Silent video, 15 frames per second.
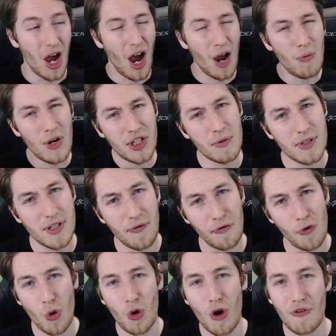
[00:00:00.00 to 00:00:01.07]
I wish it was a
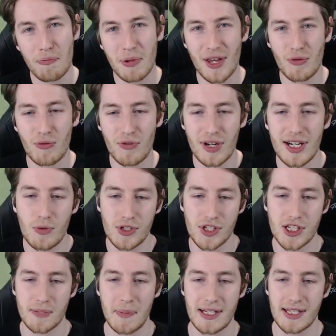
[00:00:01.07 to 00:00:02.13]
4-of, but there really
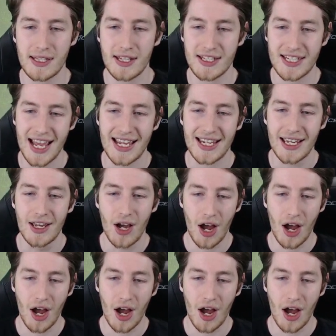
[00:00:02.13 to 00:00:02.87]
wasn't space in the deck.